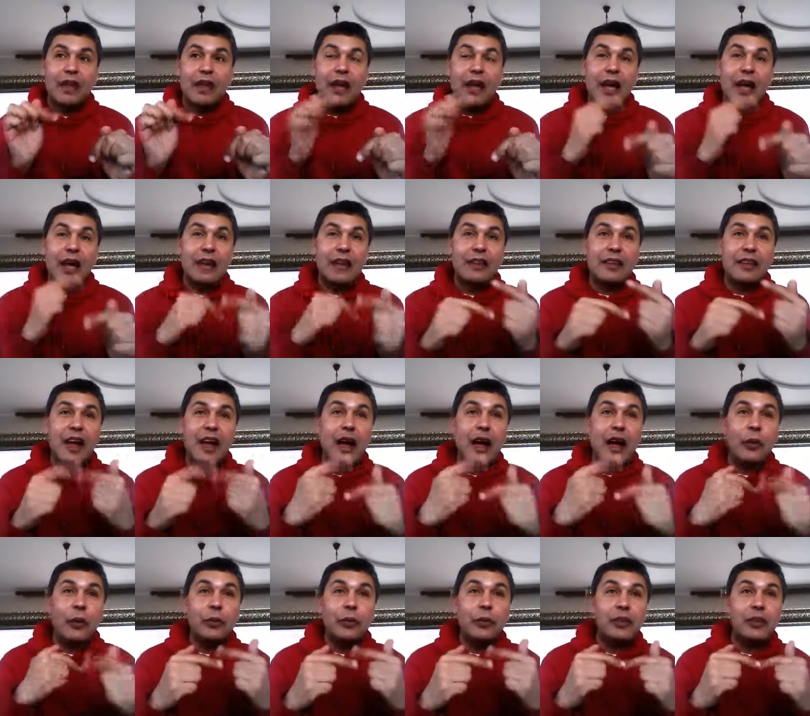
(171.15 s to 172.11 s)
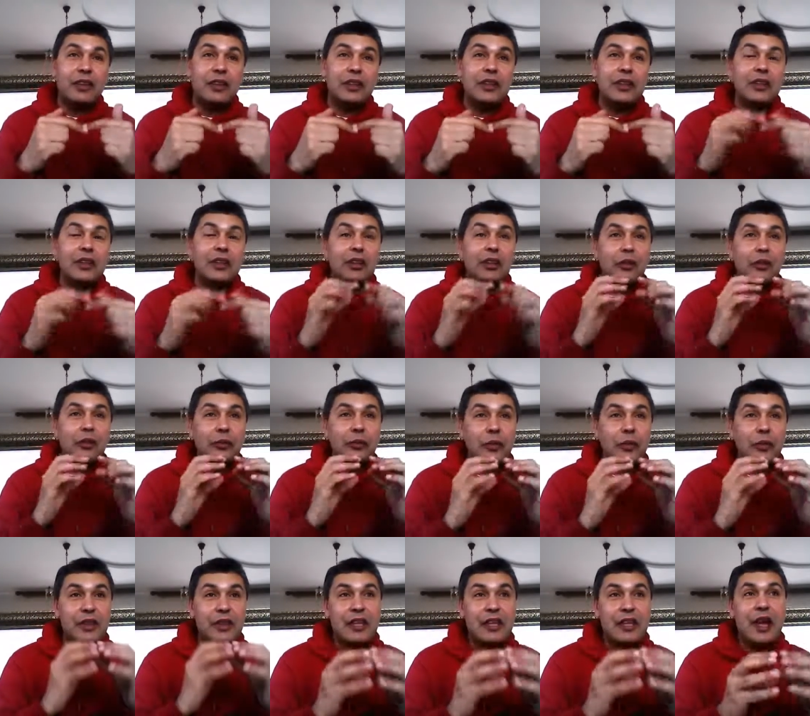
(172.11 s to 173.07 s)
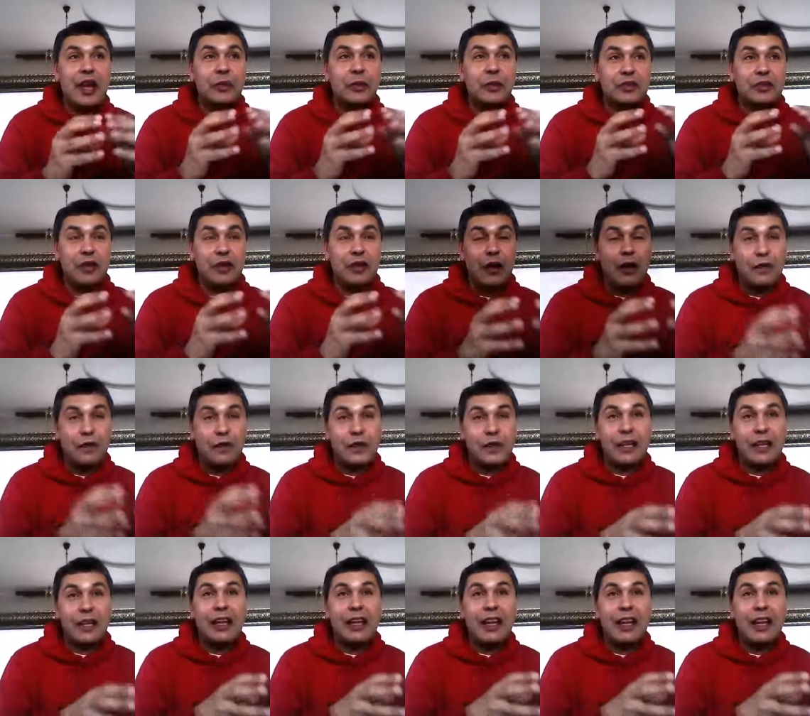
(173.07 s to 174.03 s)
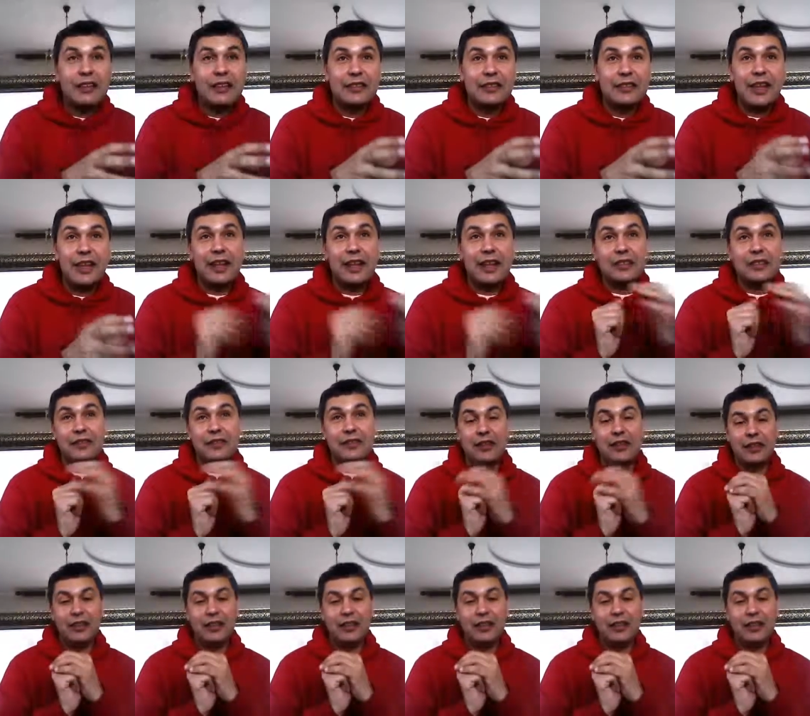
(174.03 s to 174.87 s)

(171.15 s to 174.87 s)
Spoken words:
and how we deal with the out of the class activities.